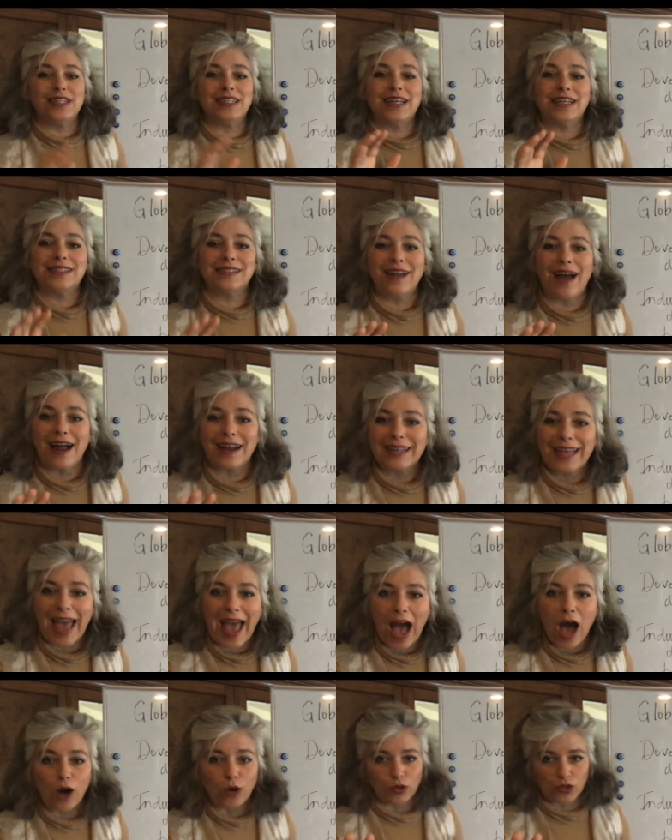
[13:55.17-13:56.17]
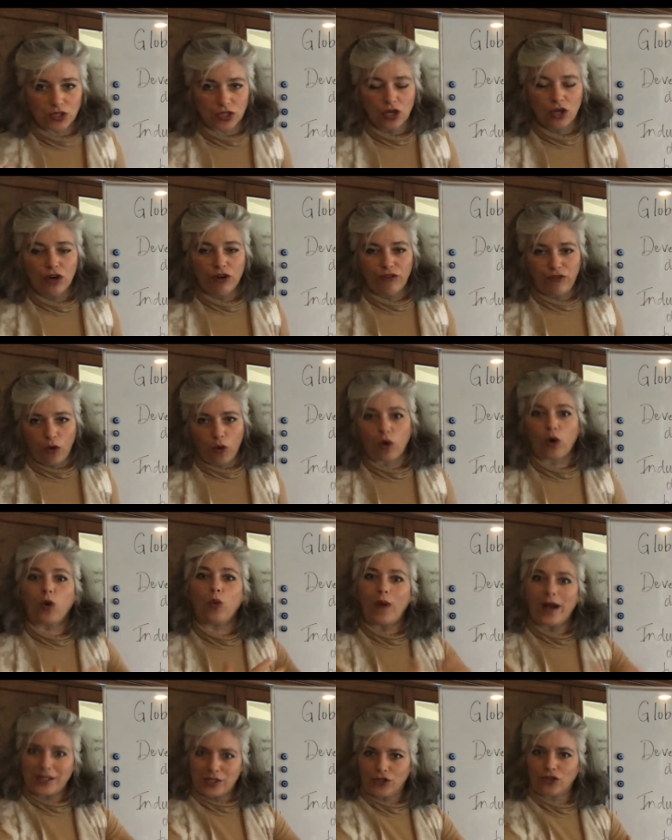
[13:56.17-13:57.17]
does not count for
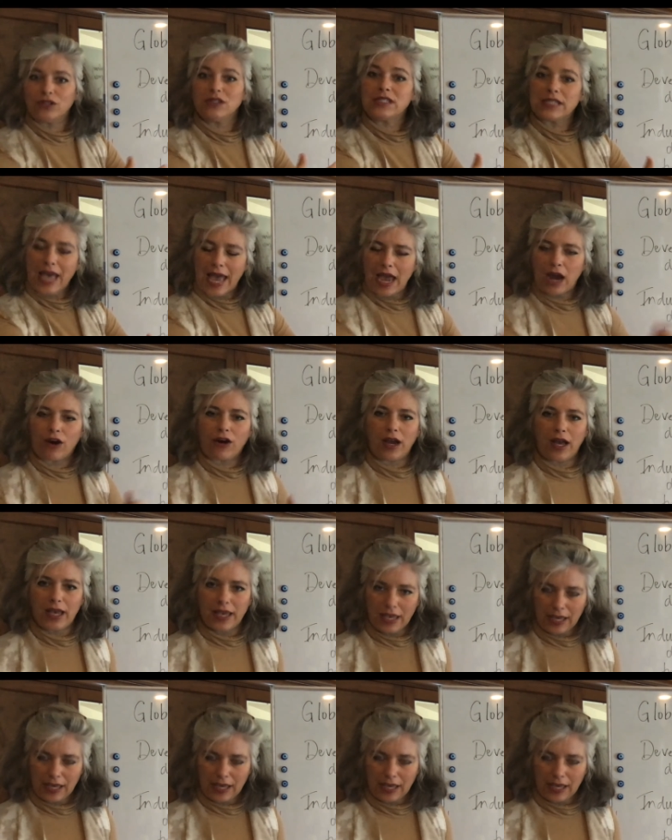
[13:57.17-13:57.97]
Western Sahara